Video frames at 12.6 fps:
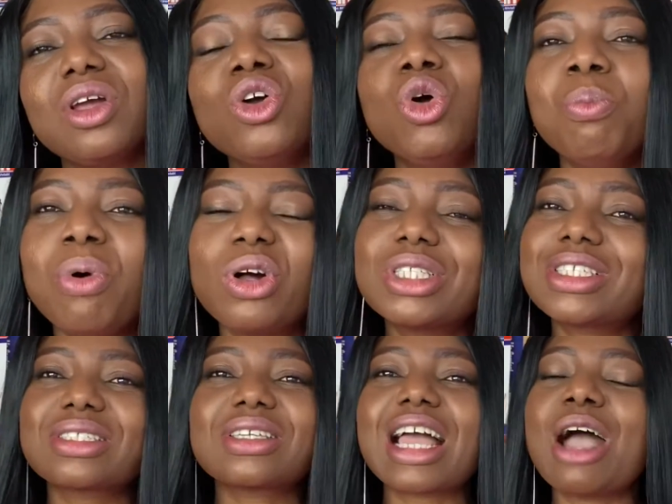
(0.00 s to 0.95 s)

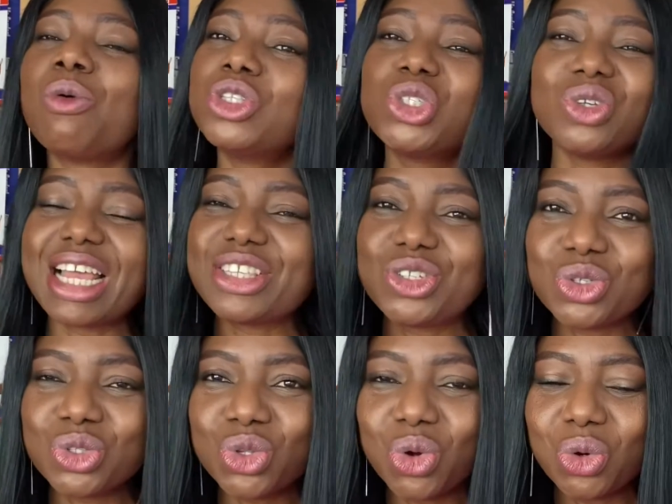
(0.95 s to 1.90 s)
But I want to let you
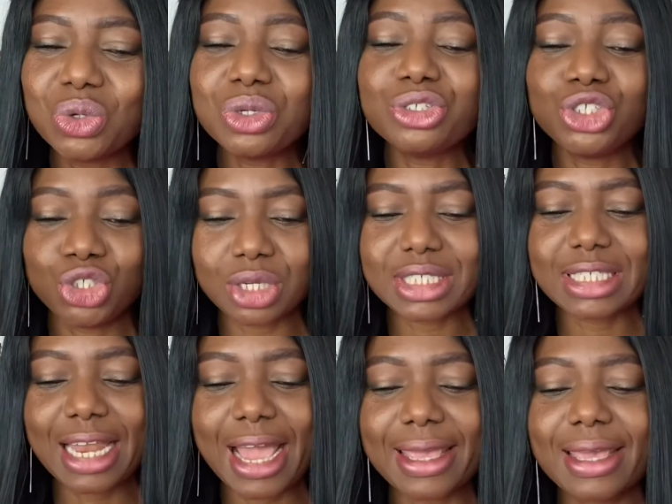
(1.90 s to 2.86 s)
know, just
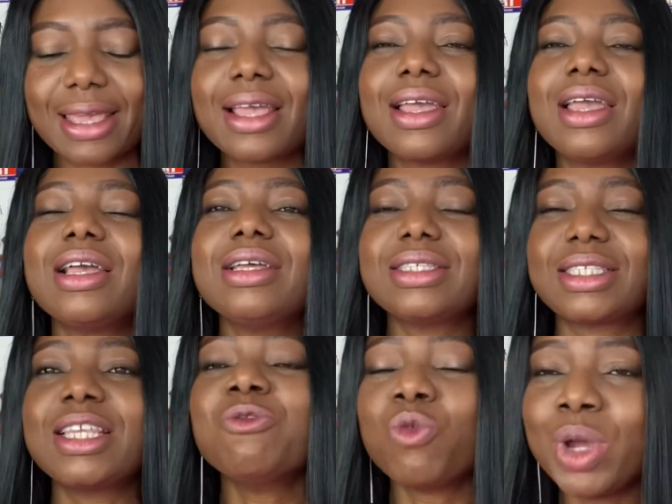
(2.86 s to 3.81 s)
like
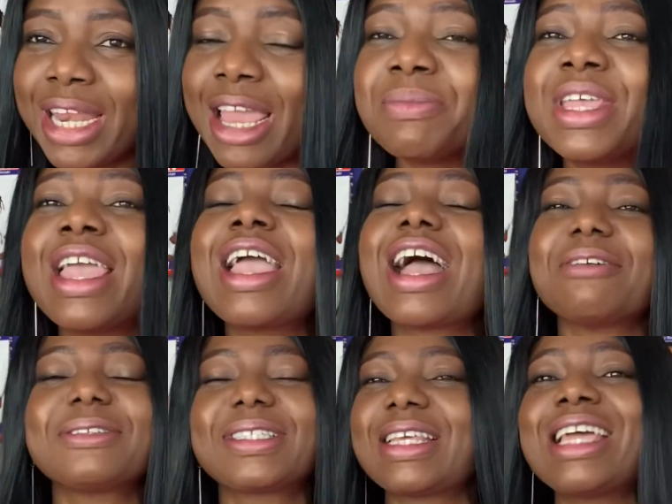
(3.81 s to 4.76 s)
Steve William here have
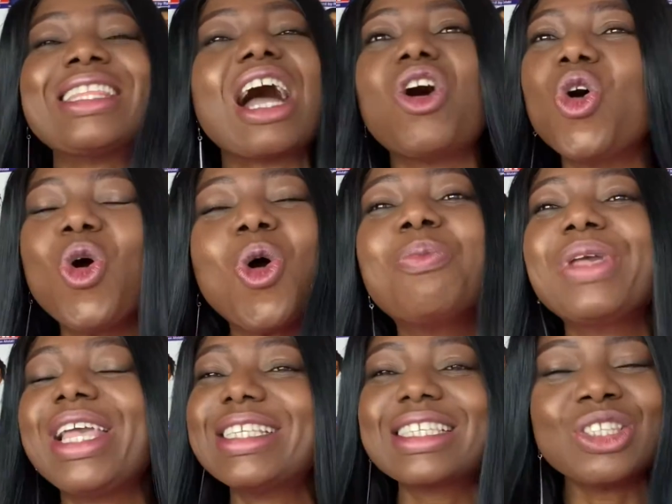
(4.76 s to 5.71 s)
said, that hope
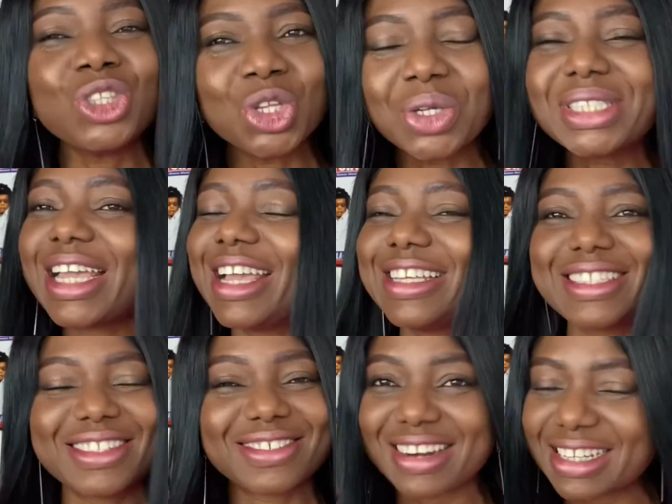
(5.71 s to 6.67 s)
is not a
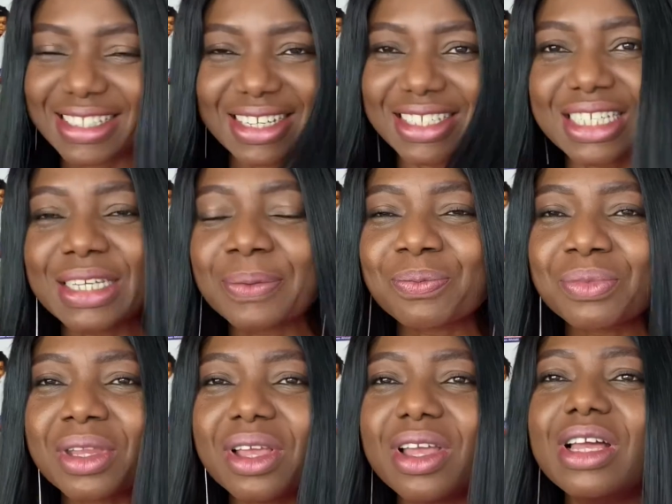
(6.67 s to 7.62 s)
strategy.
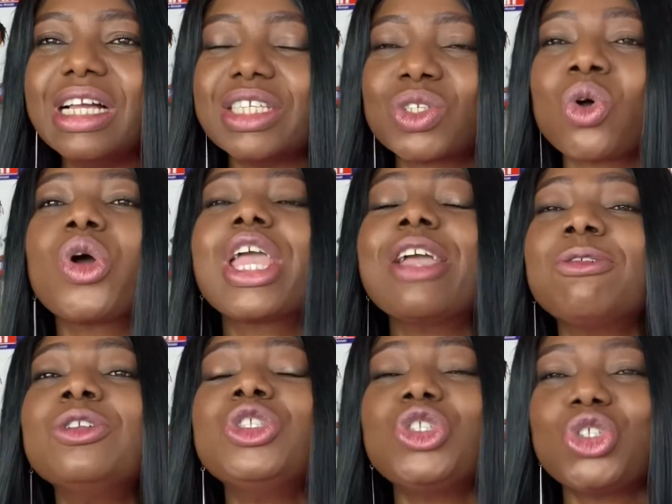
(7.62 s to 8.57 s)
So
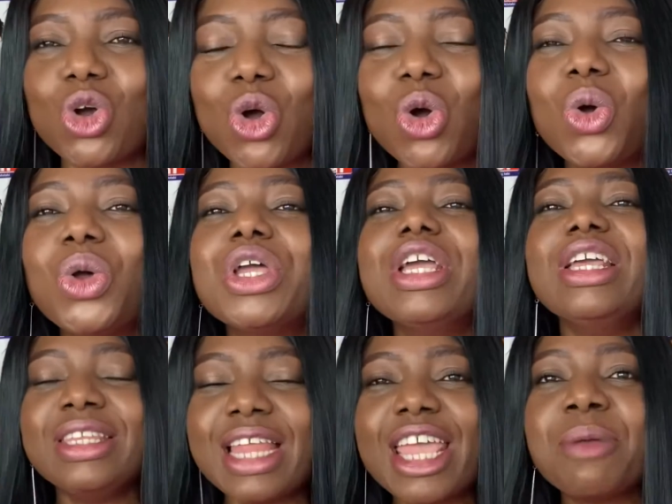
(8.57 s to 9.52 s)
even though
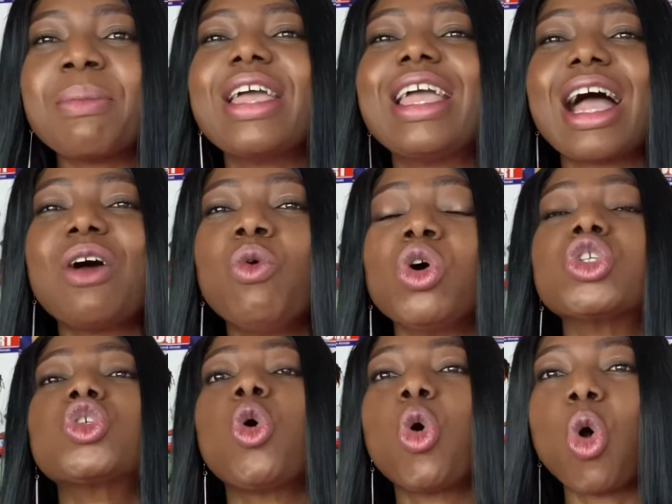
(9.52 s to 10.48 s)
Nehemiah was
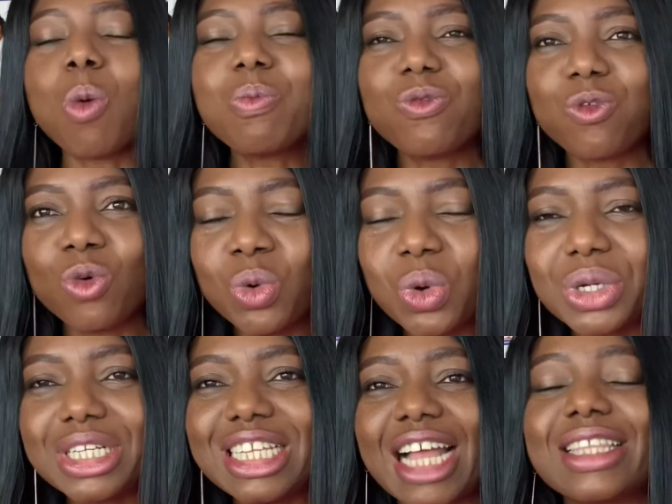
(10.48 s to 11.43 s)
hopeful
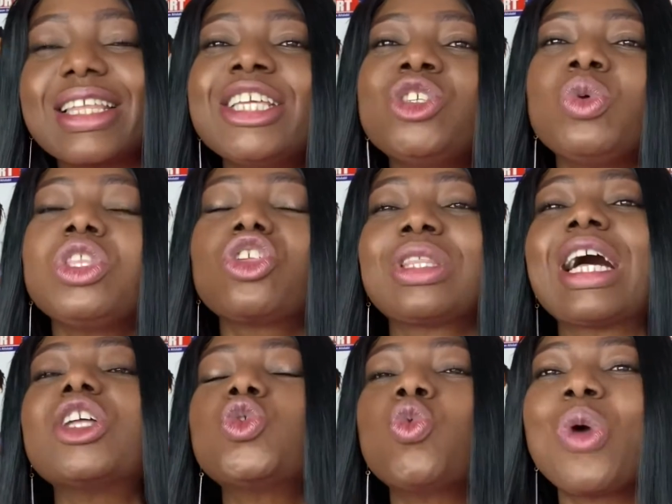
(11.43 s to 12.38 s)
that things will turn
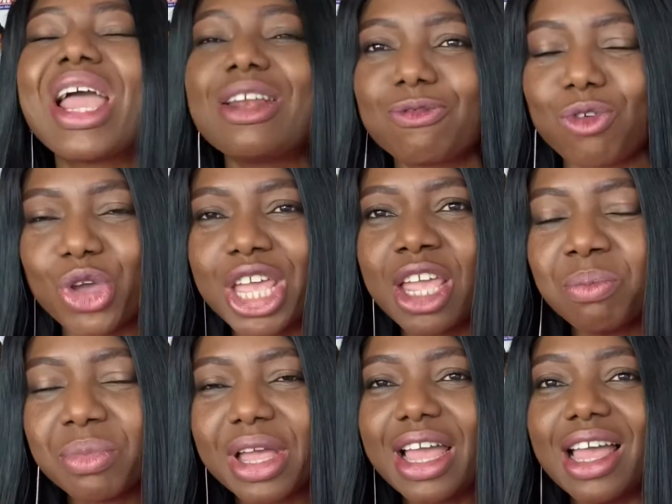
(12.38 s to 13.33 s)
out well for him,
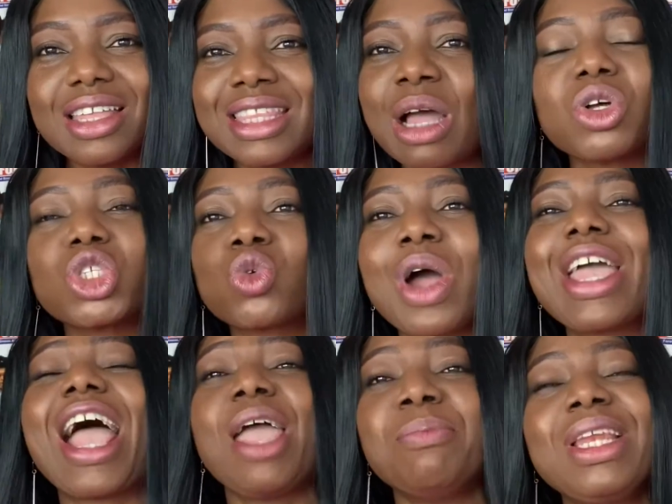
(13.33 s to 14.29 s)
that was why
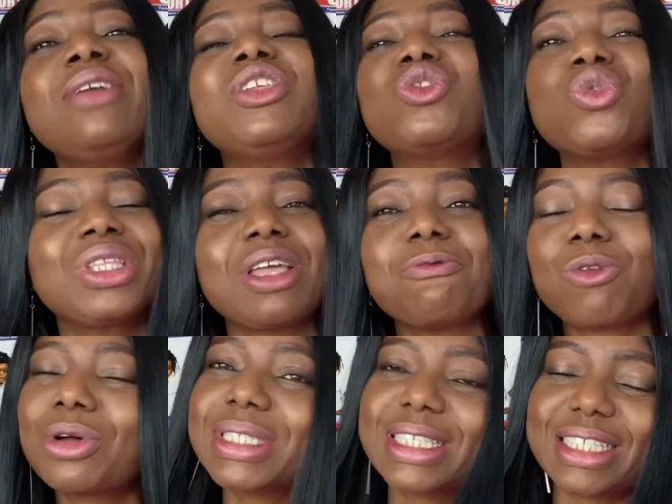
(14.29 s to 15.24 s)
I believe he took the
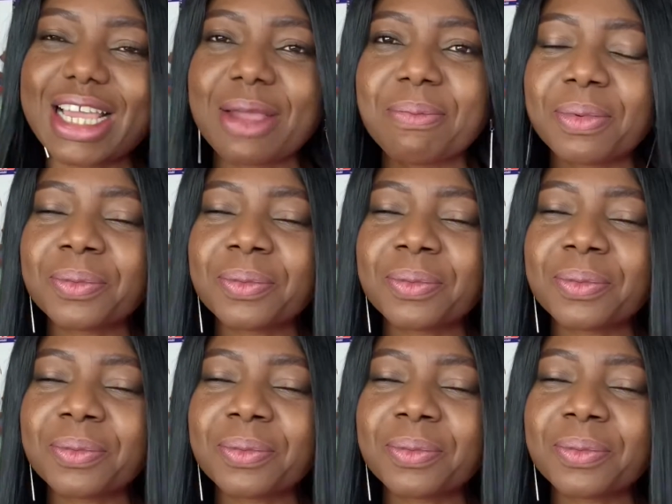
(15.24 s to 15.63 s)
first step.